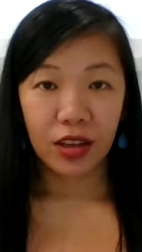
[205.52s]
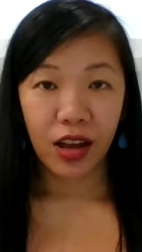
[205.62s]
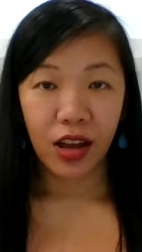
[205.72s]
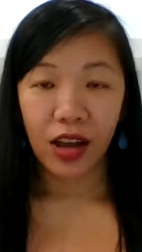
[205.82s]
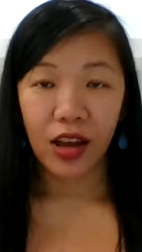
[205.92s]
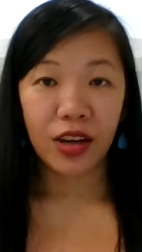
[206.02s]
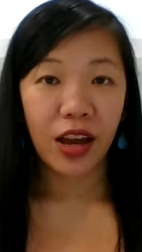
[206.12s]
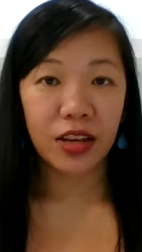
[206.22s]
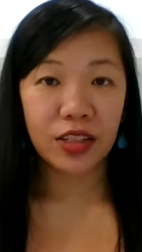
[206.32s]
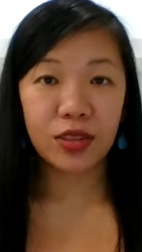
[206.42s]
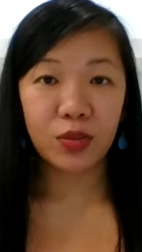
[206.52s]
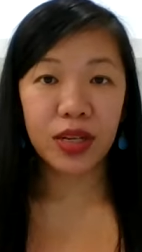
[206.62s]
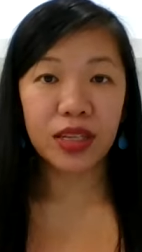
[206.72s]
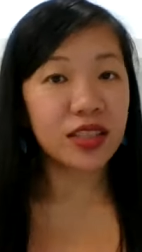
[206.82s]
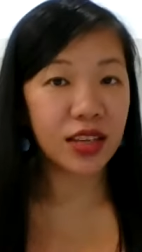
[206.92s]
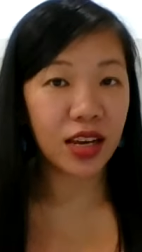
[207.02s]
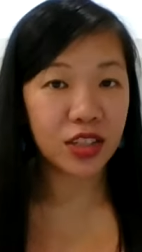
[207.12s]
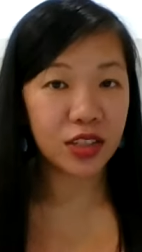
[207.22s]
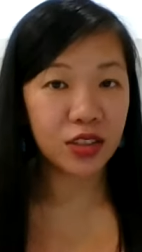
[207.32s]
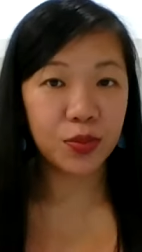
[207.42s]
I just want this
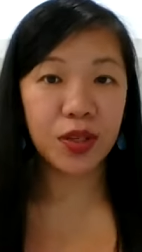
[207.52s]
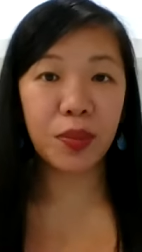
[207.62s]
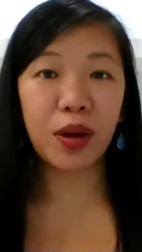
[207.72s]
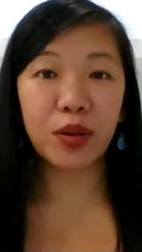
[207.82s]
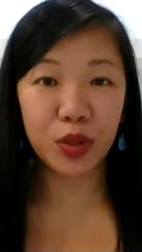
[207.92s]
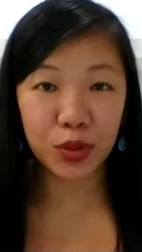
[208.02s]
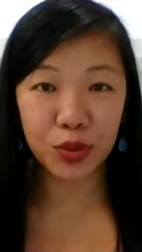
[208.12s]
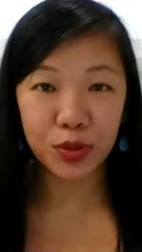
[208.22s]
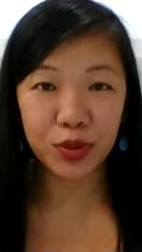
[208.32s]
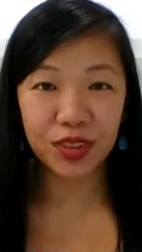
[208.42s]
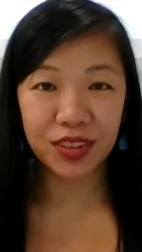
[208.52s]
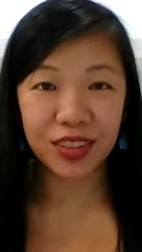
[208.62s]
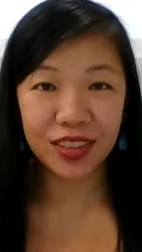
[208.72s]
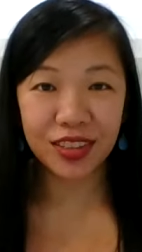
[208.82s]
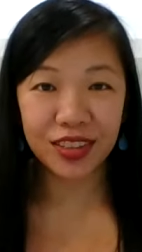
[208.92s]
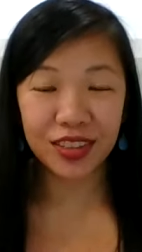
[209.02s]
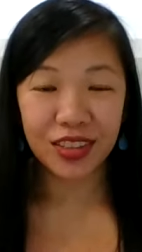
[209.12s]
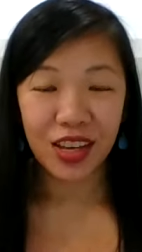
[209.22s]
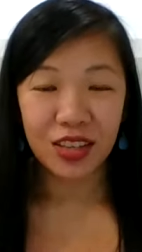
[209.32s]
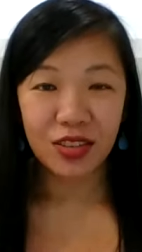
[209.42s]
session to be about you.
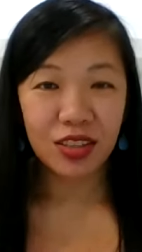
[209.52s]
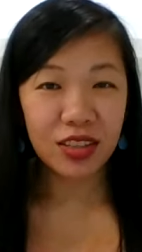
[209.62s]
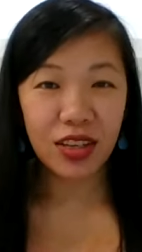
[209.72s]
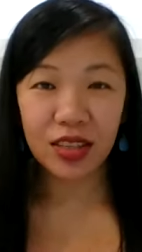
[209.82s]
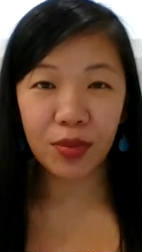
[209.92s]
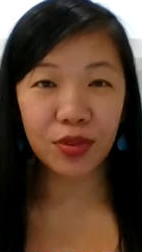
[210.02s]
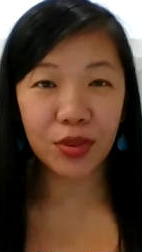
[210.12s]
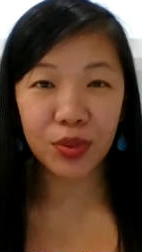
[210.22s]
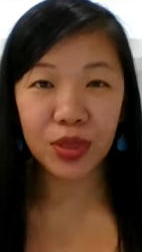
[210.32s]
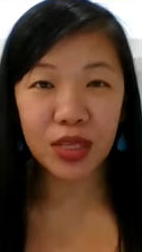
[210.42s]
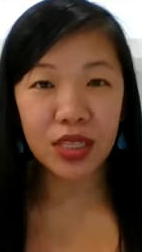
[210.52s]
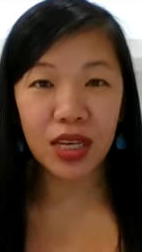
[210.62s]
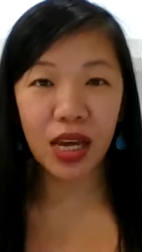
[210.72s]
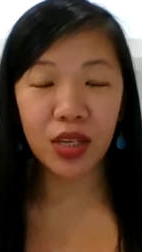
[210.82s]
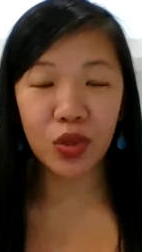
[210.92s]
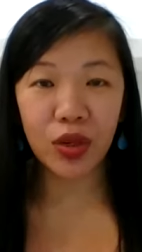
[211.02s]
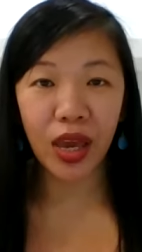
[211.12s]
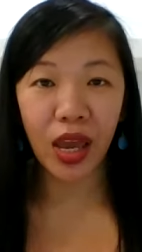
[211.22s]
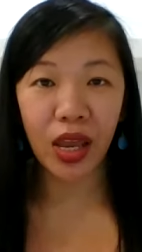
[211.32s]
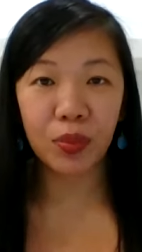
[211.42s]
So these are some of the words that you
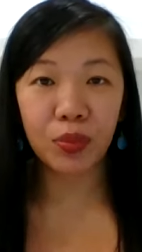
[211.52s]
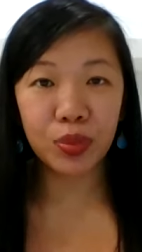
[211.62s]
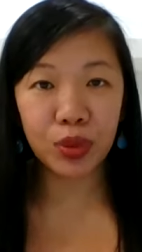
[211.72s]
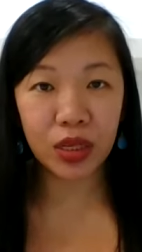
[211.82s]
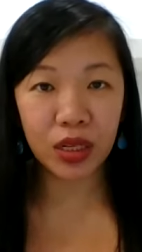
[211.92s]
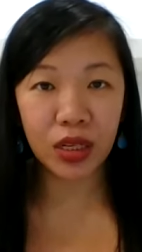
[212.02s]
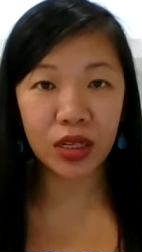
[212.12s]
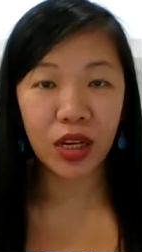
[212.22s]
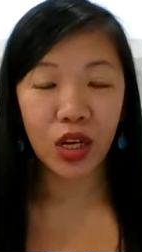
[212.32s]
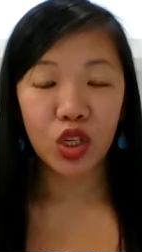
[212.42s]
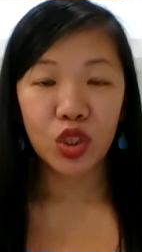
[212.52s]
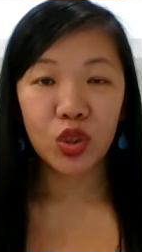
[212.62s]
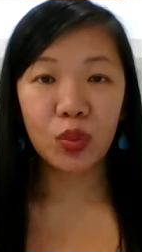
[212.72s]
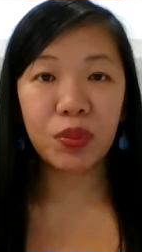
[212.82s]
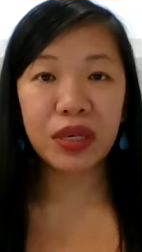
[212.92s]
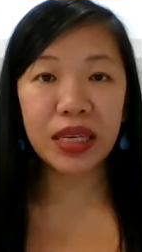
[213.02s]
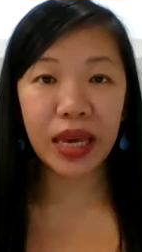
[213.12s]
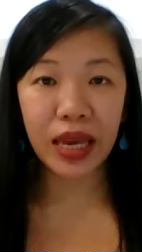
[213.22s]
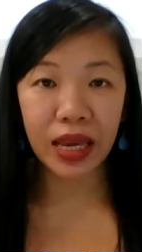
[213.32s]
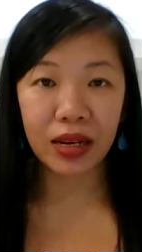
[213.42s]
can put in to
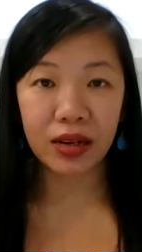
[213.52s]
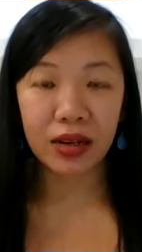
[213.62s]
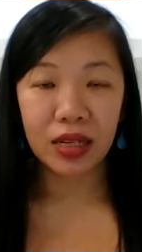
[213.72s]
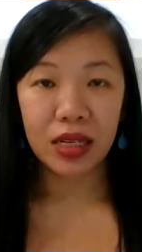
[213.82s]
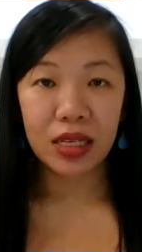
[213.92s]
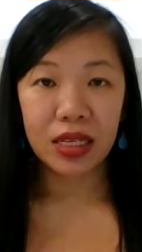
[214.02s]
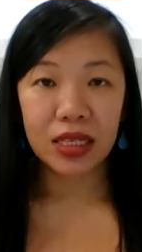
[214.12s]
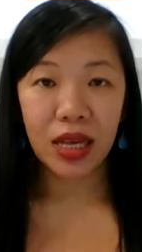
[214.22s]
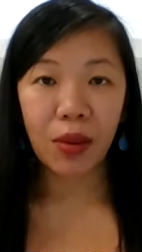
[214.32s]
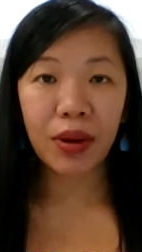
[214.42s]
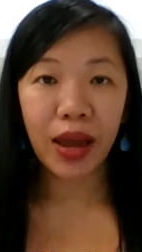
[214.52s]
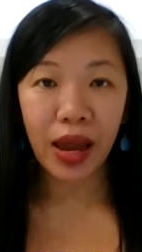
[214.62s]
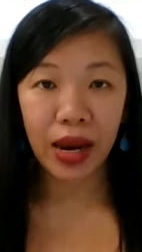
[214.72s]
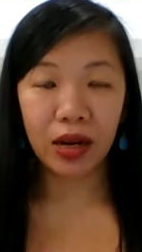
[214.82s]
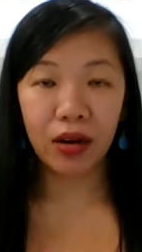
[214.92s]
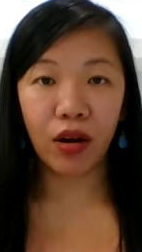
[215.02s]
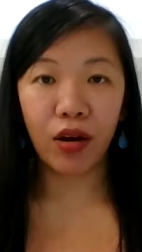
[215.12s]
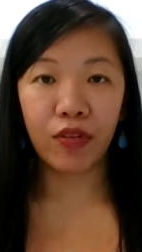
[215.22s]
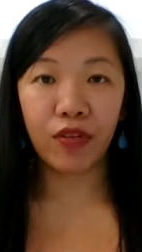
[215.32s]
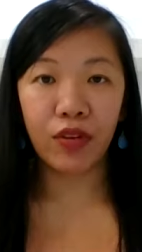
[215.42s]
begin some kind
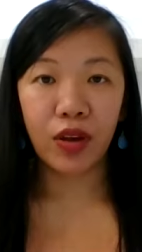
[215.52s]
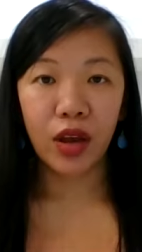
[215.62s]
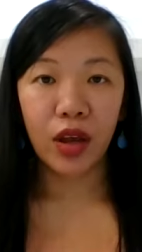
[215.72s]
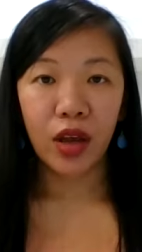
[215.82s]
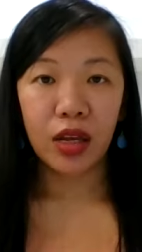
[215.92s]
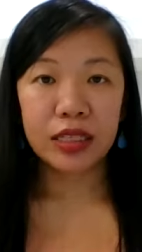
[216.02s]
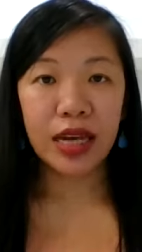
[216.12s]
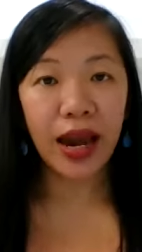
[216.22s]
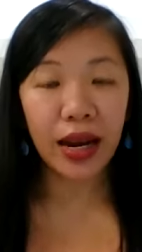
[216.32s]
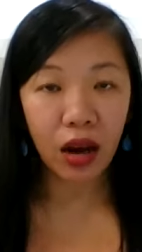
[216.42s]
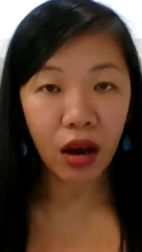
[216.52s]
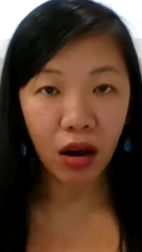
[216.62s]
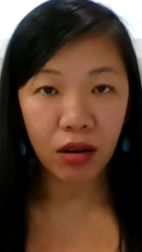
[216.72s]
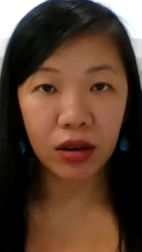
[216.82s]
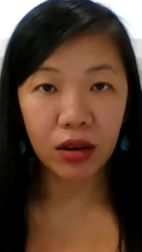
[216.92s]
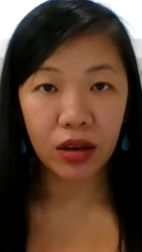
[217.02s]
of dialogue